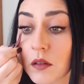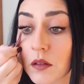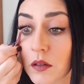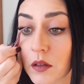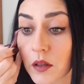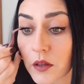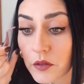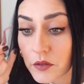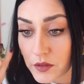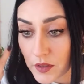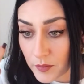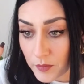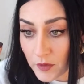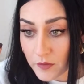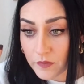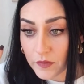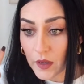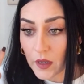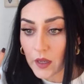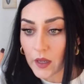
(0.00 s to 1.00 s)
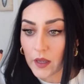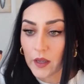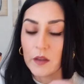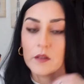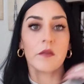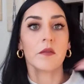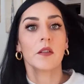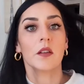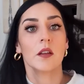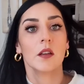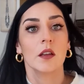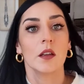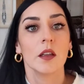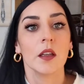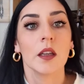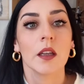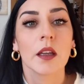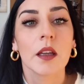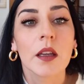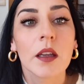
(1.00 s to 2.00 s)
So there's number 5,
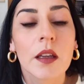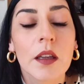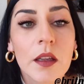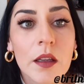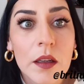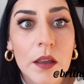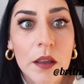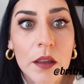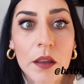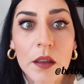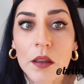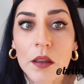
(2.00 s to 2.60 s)
and